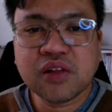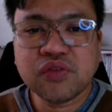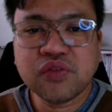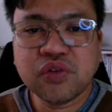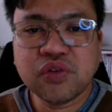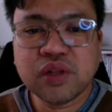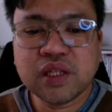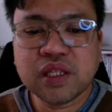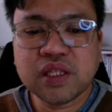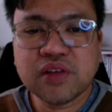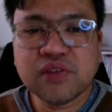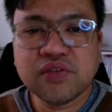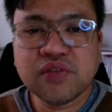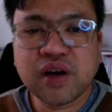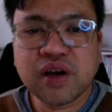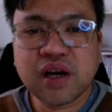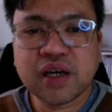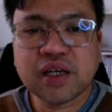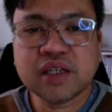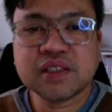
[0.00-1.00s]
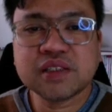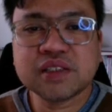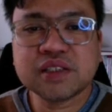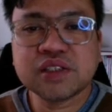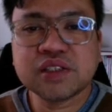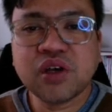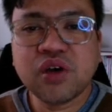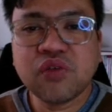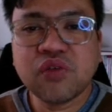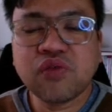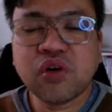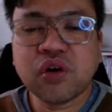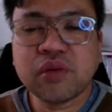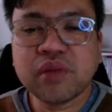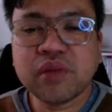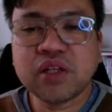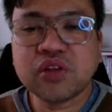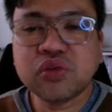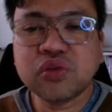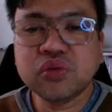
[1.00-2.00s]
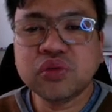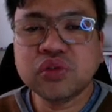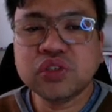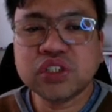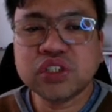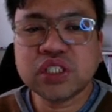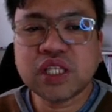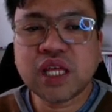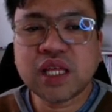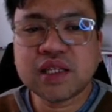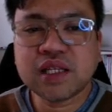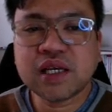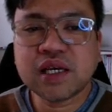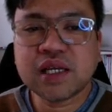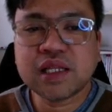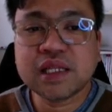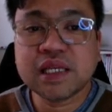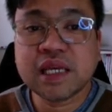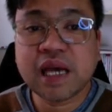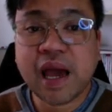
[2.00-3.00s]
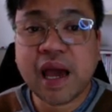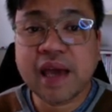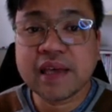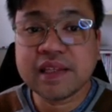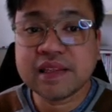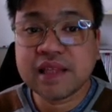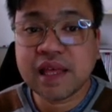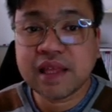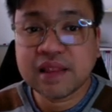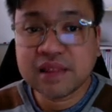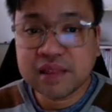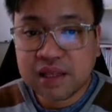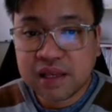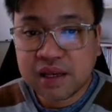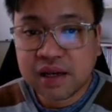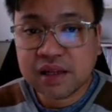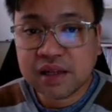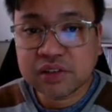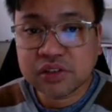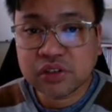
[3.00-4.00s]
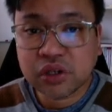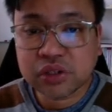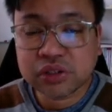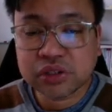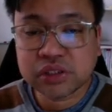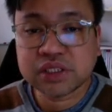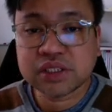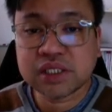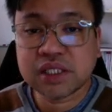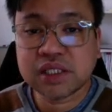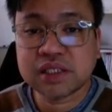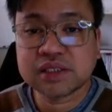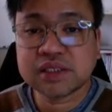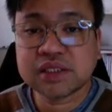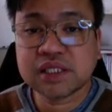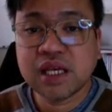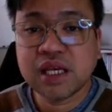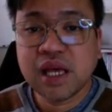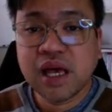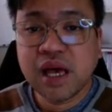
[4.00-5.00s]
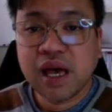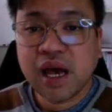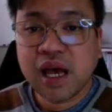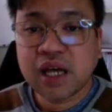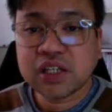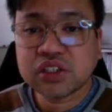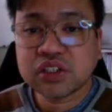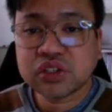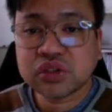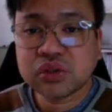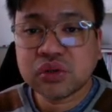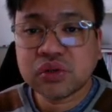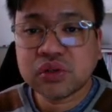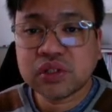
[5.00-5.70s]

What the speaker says: fully divides, forming two genetically identical daughter cells, as shown